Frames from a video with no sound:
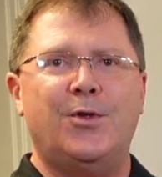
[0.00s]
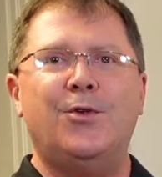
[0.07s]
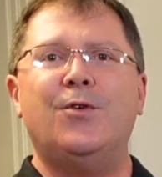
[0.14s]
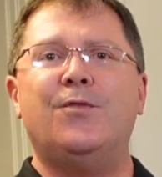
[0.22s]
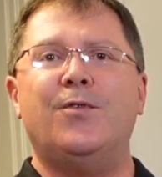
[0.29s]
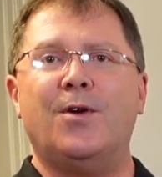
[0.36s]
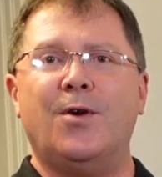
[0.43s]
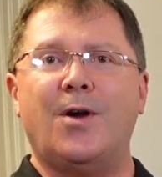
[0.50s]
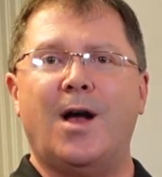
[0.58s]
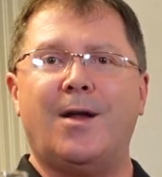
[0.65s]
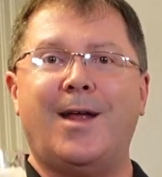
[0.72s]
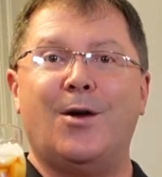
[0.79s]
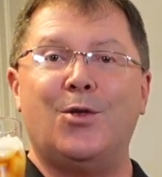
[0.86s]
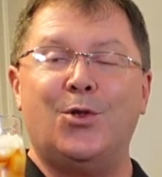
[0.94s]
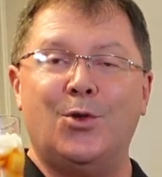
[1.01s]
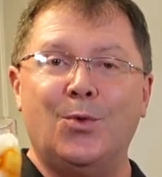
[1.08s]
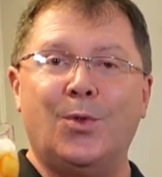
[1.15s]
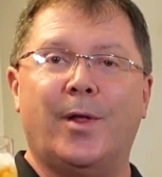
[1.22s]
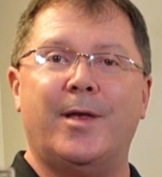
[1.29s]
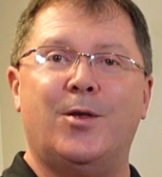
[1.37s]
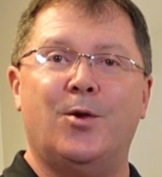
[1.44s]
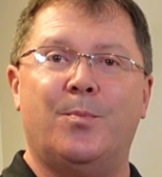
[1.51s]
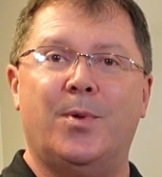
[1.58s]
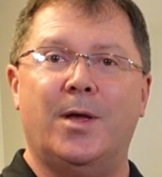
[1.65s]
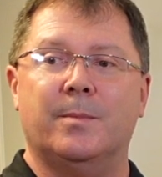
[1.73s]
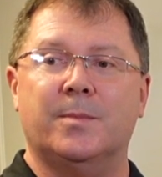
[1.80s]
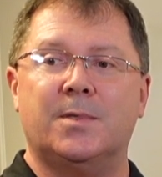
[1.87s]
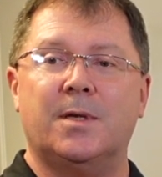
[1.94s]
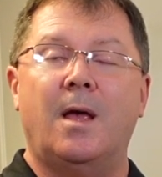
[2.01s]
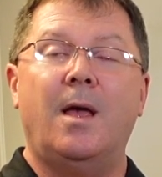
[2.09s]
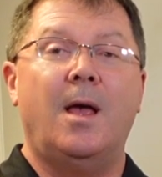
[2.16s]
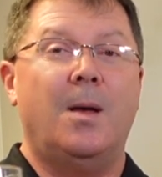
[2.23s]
You figure out how you like your Pimm's.